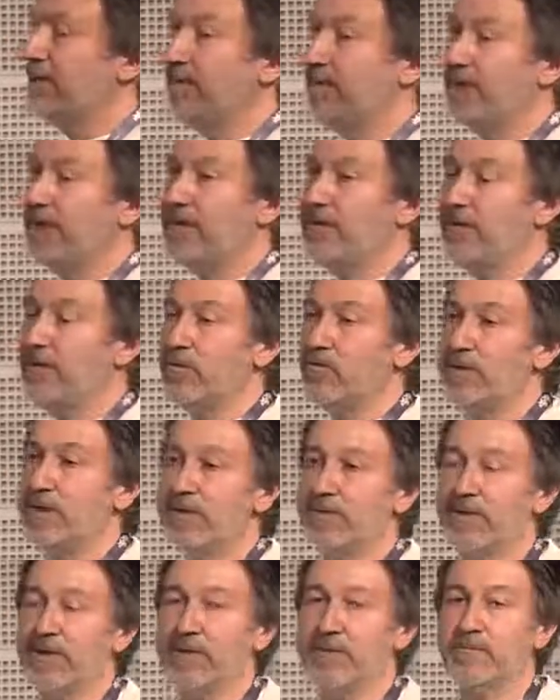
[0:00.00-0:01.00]
Then we
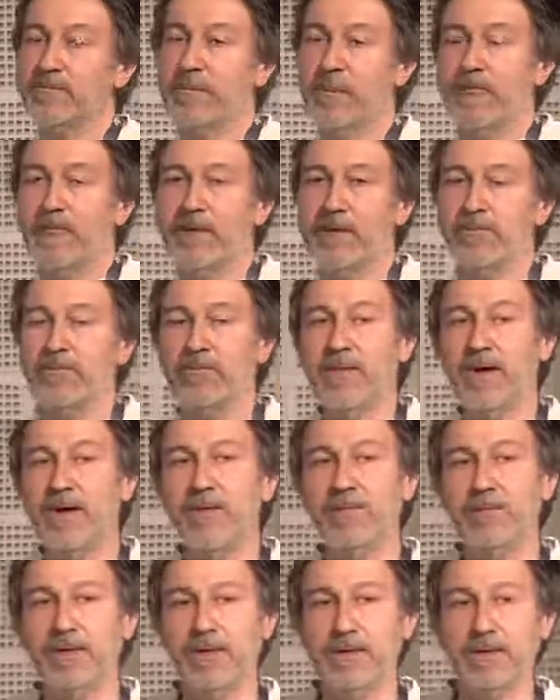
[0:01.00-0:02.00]
think that
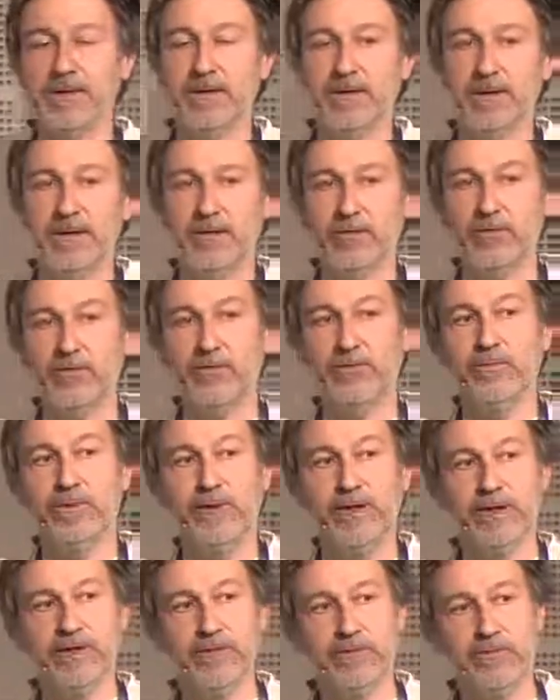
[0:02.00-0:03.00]
maybe it could
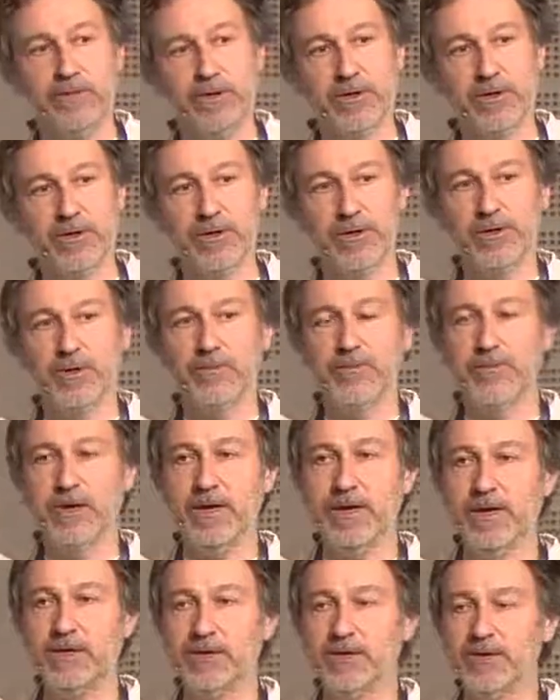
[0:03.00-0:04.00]
be explored a
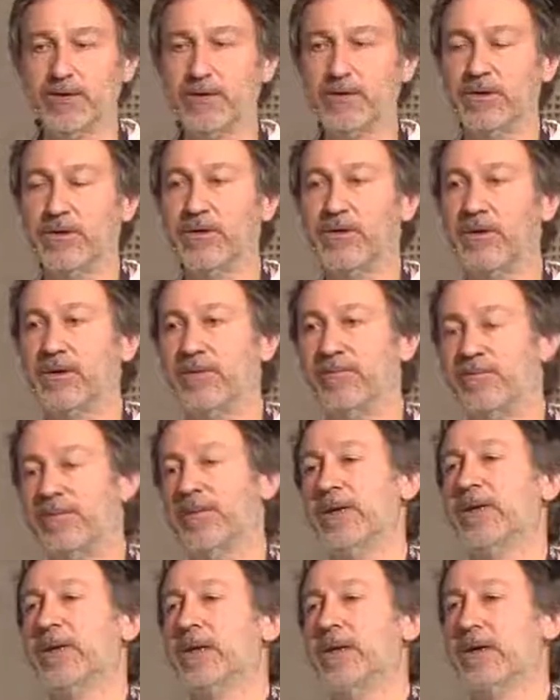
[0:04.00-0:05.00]
combination of
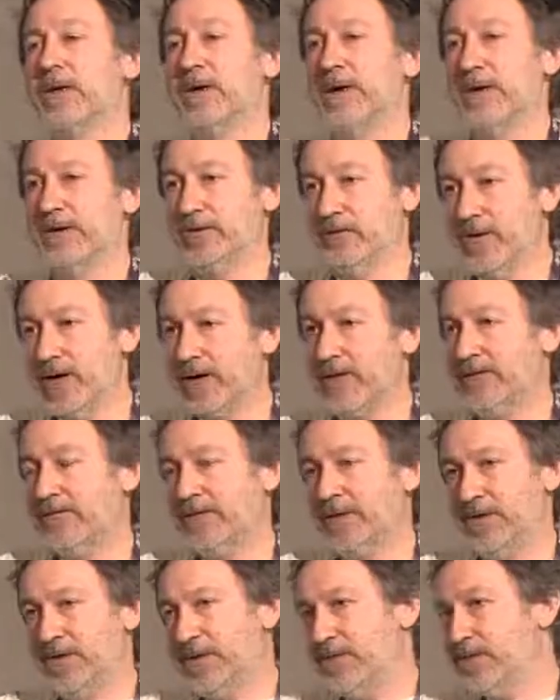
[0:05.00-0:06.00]
a drug.
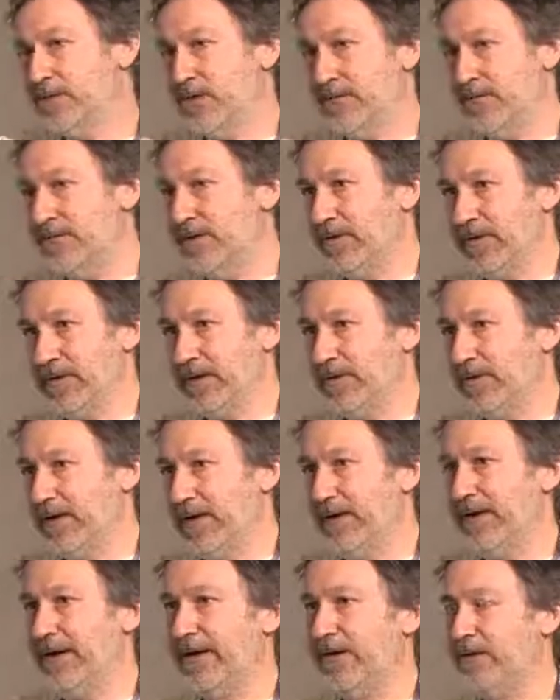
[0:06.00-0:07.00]
This is something that
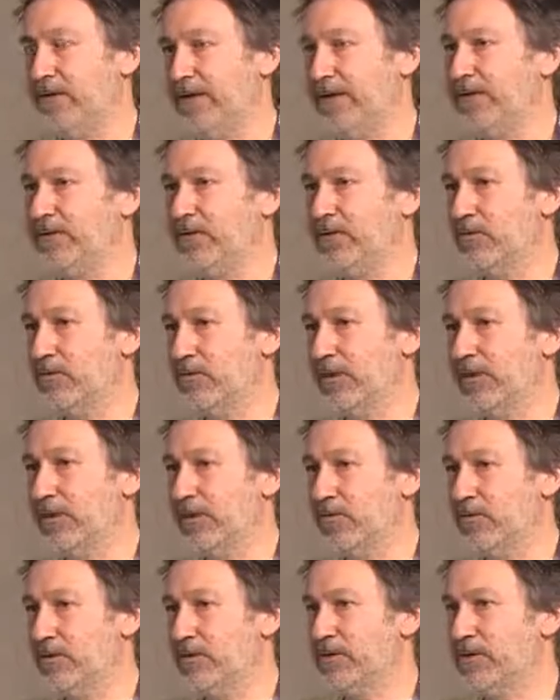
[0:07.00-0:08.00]
any nanovector will
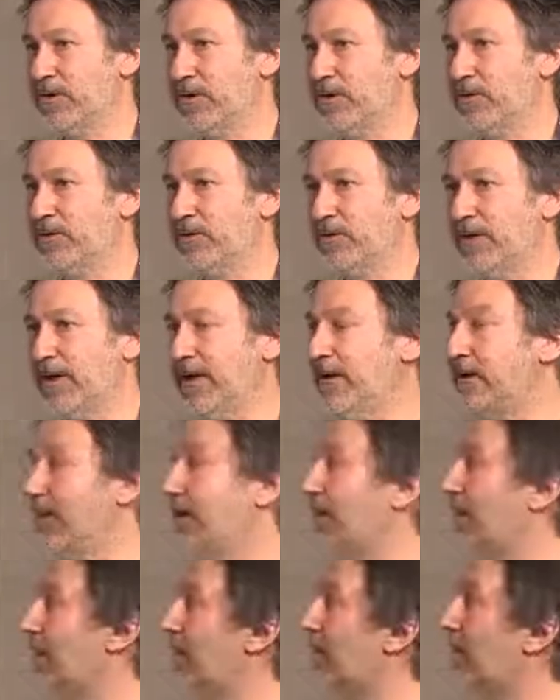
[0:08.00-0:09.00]
obviously contain,
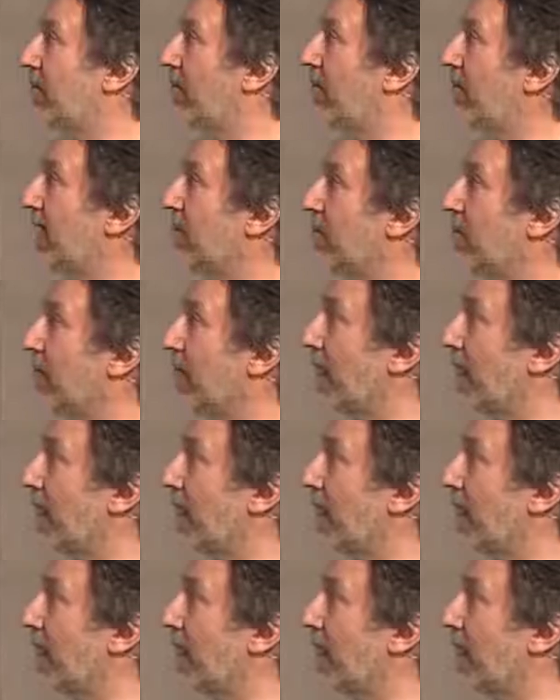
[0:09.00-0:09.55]
but